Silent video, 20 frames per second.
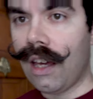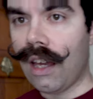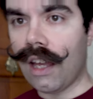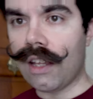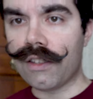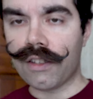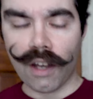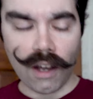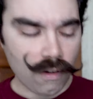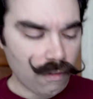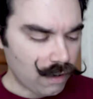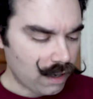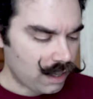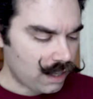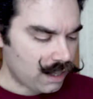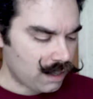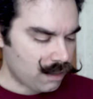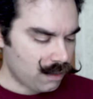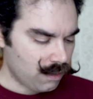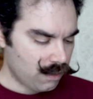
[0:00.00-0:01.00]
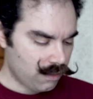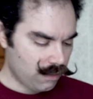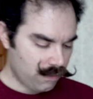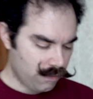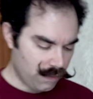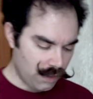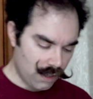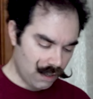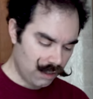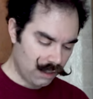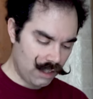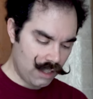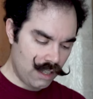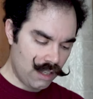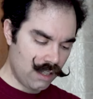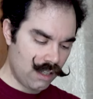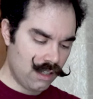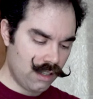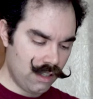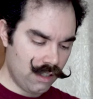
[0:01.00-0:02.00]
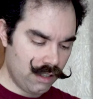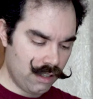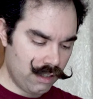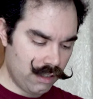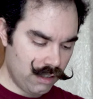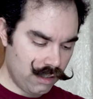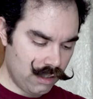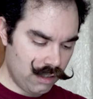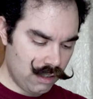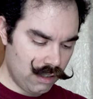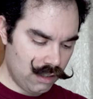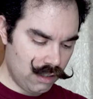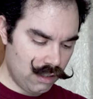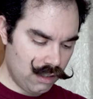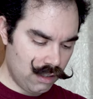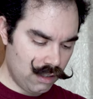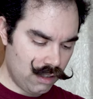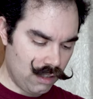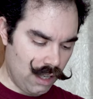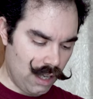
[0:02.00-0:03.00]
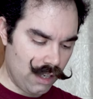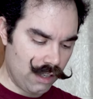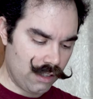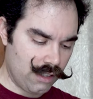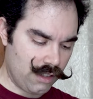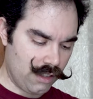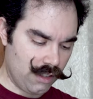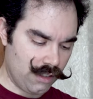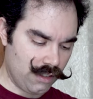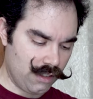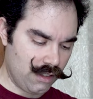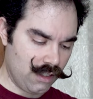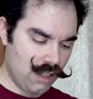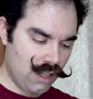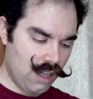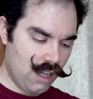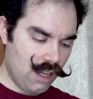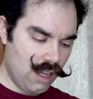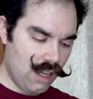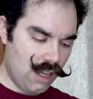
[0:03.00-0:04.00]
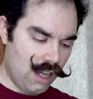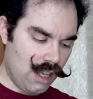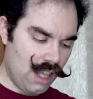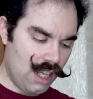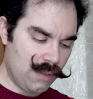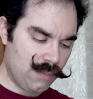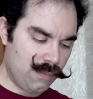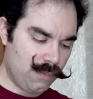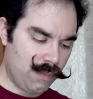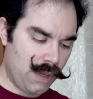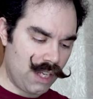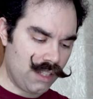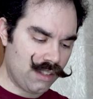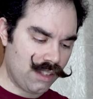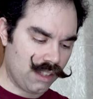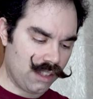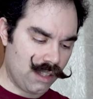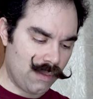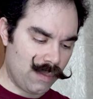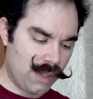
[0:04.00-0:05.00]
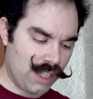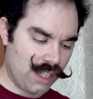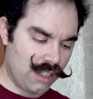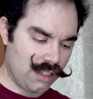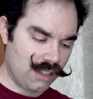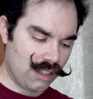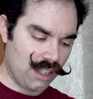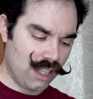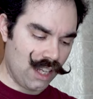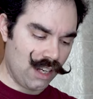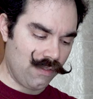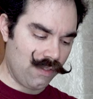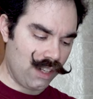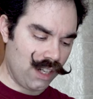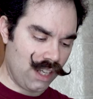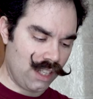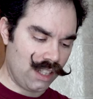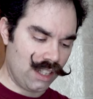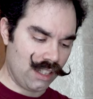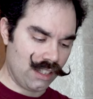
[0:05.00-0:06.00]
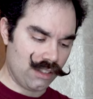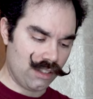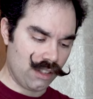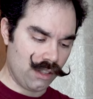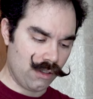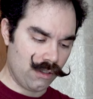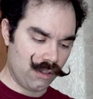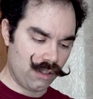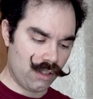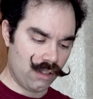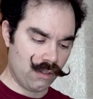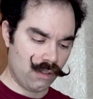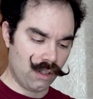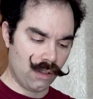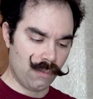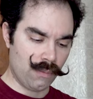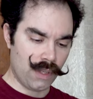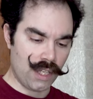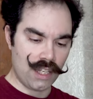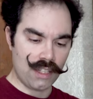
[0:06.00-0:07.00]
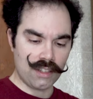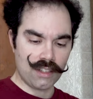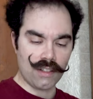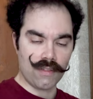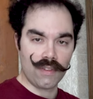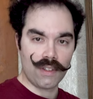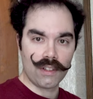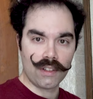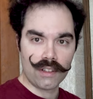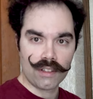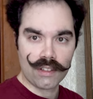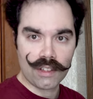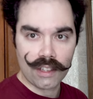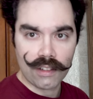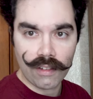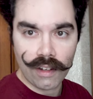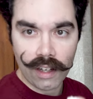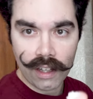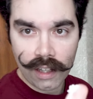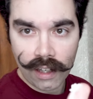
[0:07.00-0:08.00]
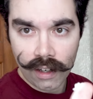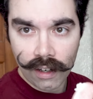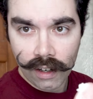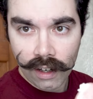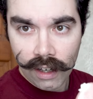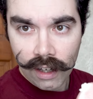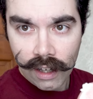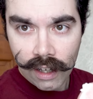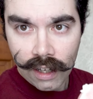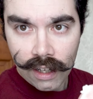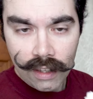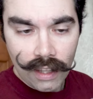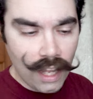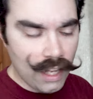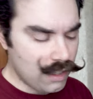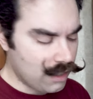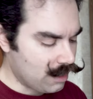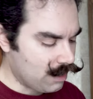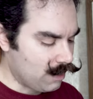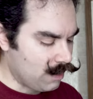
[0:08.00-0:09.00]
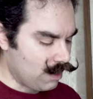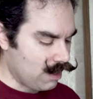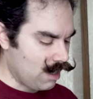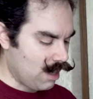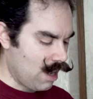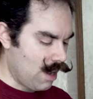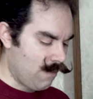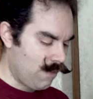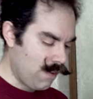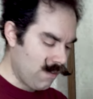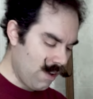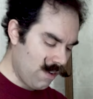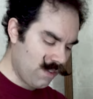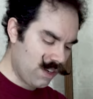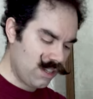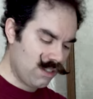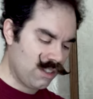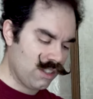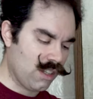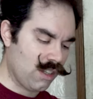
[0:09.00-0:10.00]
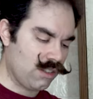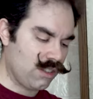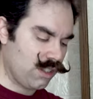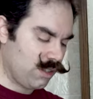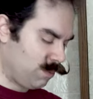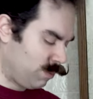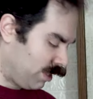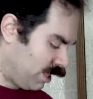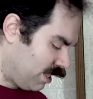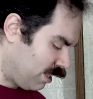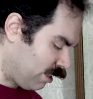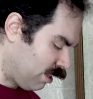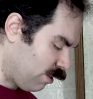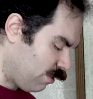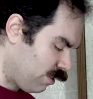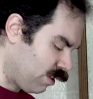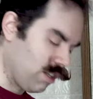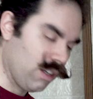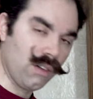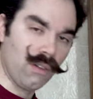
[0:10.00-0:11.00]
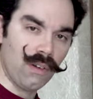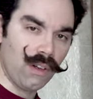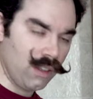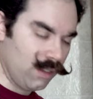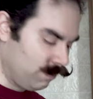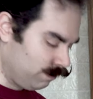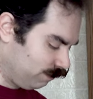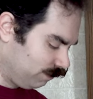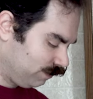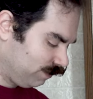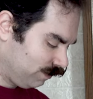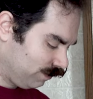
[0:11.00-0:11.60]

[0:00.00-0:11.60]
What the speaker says: it's already fairly unctuous. And that's basically because a lot of it, I think, is coconut oil based, if you can see right here. That's, if you've ever used just plain coconut oil